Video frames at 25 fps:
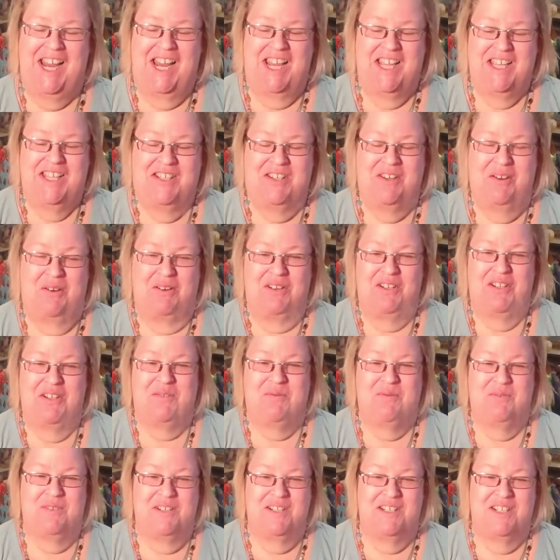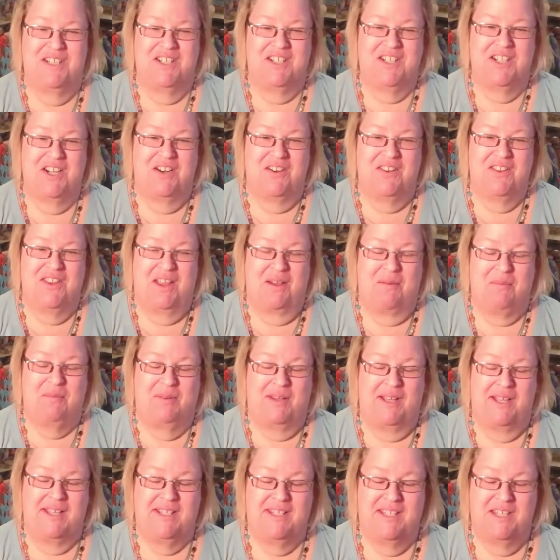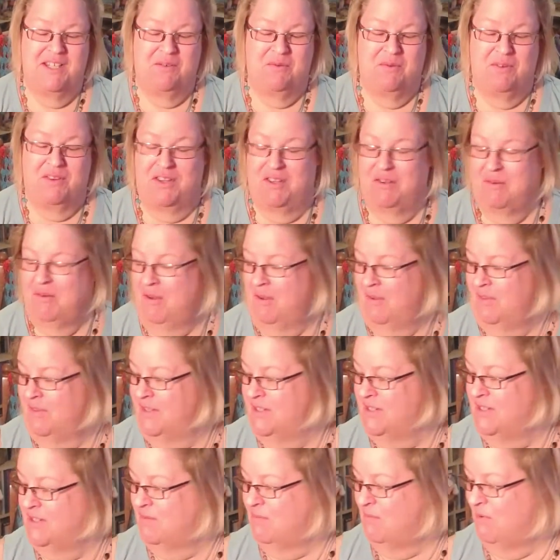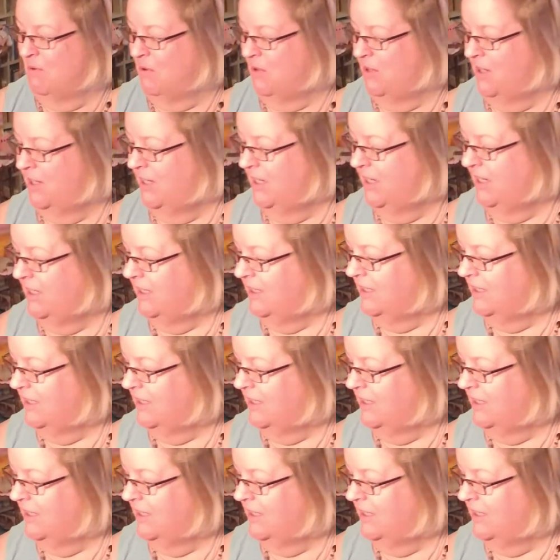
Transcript: So I just wanted to share that blessing with you all this morning,